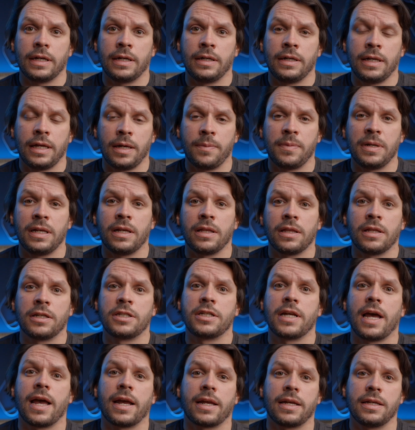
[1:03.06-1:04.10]
inhibiting the
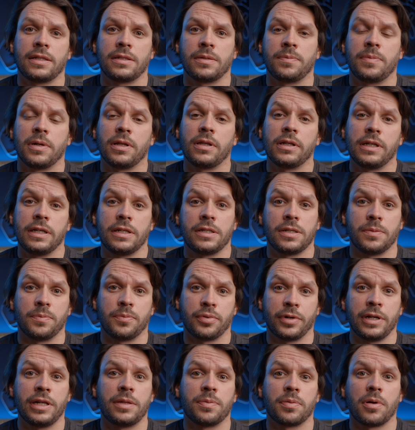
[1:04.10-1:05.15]
jacket's ability to
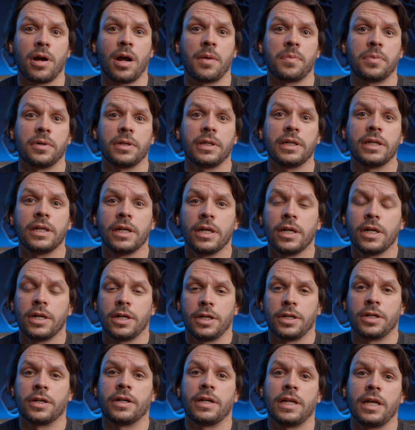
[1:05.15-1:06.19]
breathe properly.
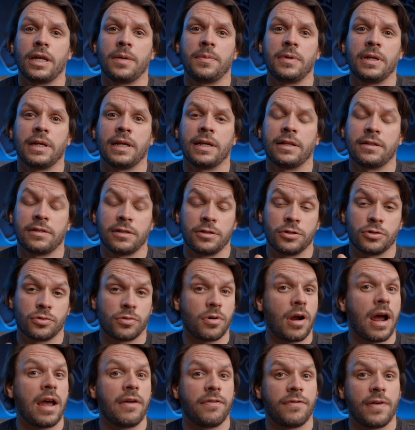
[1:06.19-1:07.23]
You're inhibiting it to
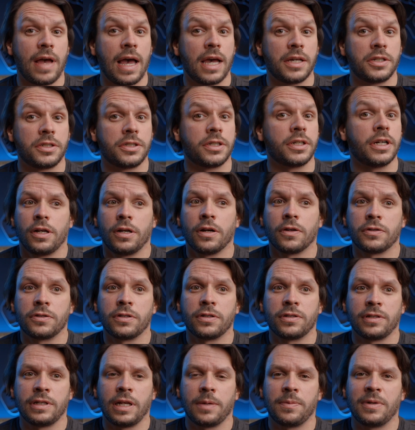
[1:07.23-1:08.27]
dry faster. You're also
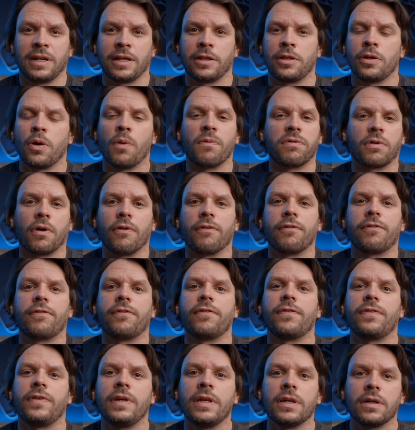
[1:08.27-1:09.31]
just inhibiting the overall
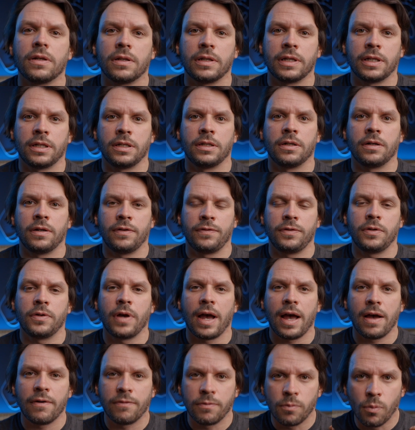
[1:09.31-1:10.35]
feel. If you
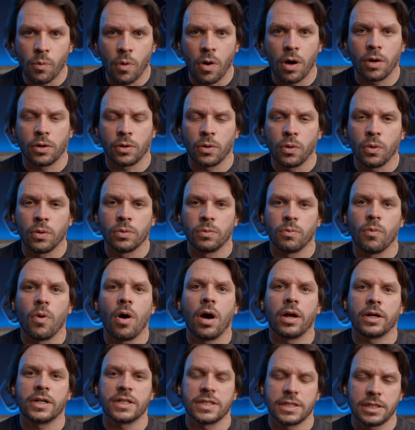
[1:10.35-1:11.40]
have cold
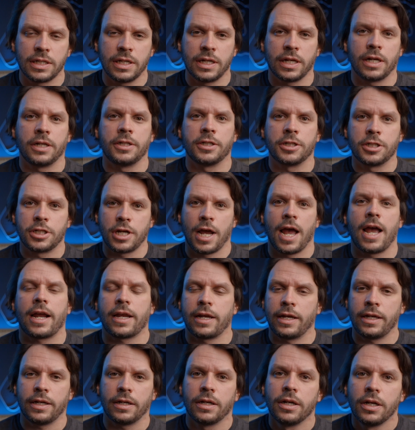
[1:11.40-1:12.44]
water sitting on your
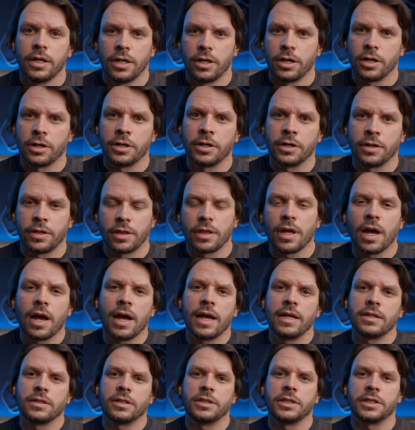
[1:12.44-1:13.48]
jacket or your
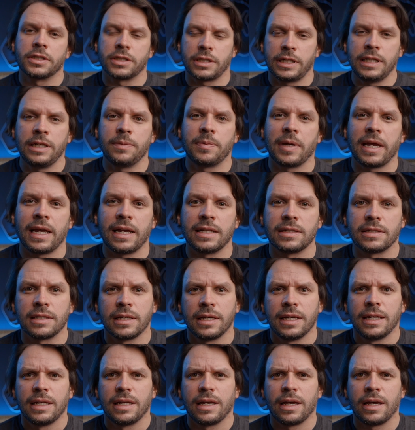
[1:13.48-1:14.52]
thighs on your ski pants,
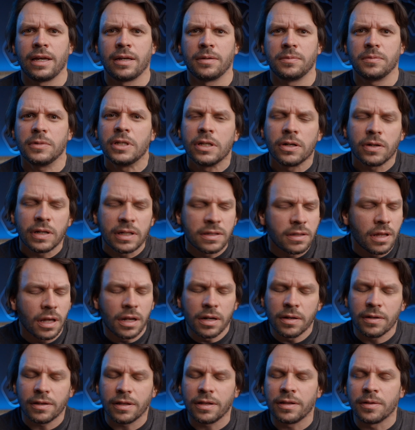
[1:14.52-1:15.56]
it's
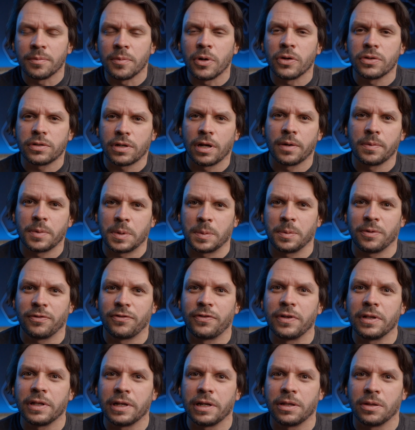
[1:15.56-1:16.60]
not the most comfortable
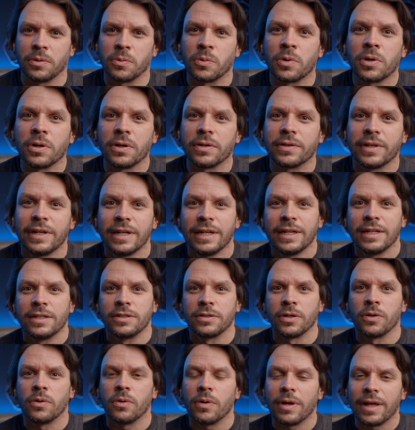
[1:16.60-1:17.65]
feeling in the world.
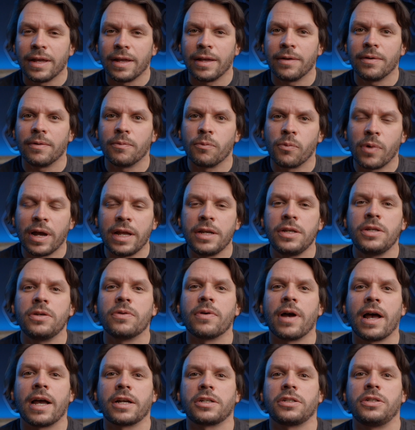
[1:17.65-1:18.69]
So when
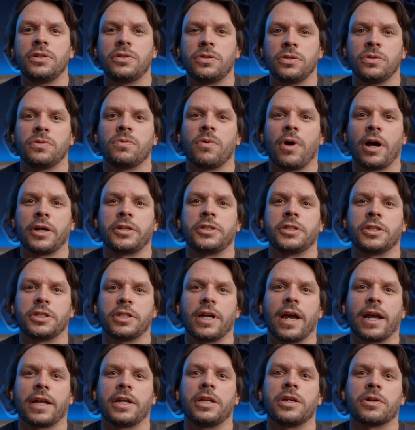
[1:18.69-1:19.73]
you actually do wash your
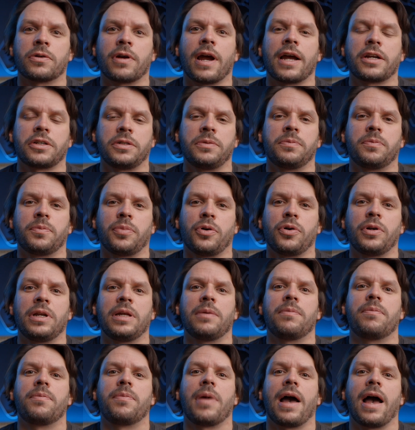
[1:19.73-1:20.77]
jacket, you're actually
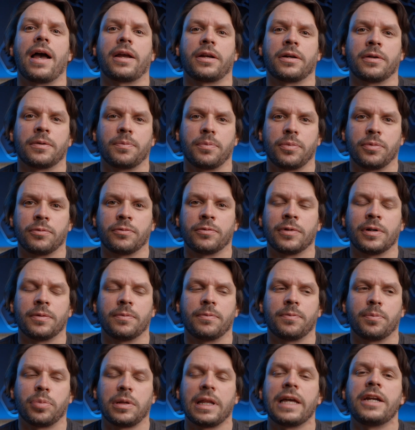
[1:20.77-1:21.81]
putting back or
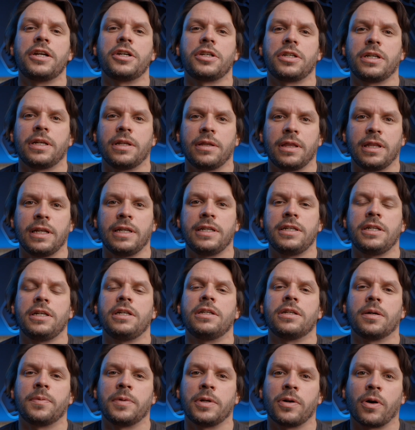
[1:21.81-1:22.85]
replenishing the
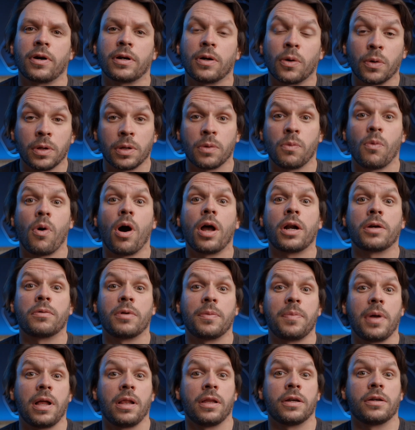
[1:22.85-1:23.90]
DWR or the water
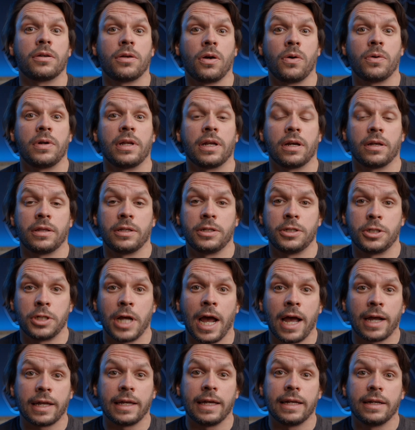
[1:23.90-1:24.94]
repellent coating on the
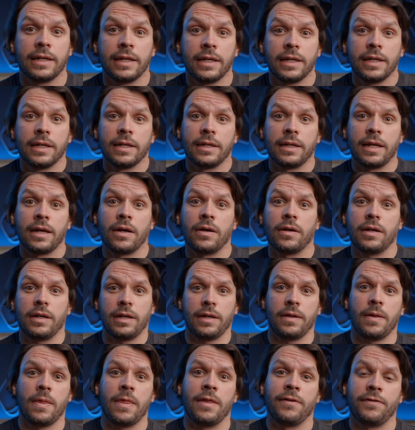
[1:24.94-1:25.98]
jacket. Now,
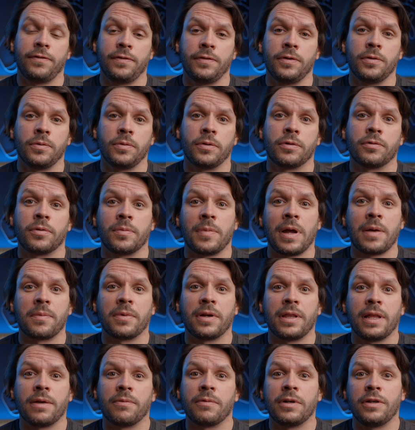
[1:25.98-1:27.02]
if you would
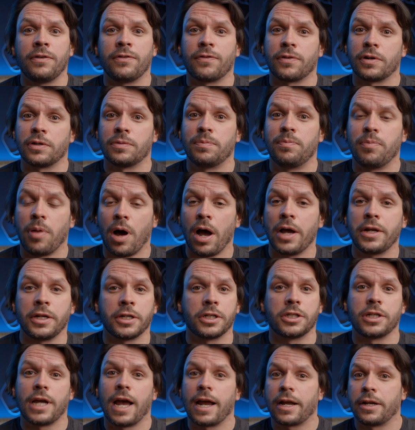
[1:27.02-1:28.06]
remember that when you first bought
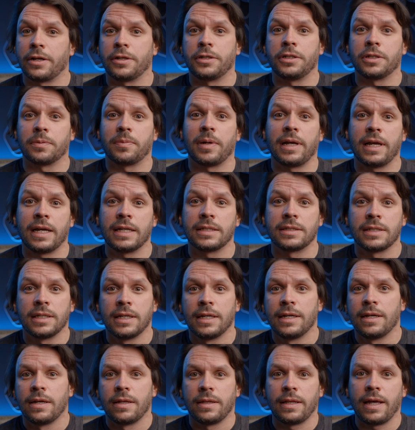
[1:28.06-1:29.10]
your jacket or your pants,
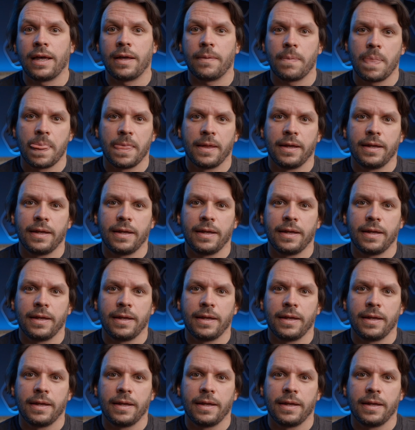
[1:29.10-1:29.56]
that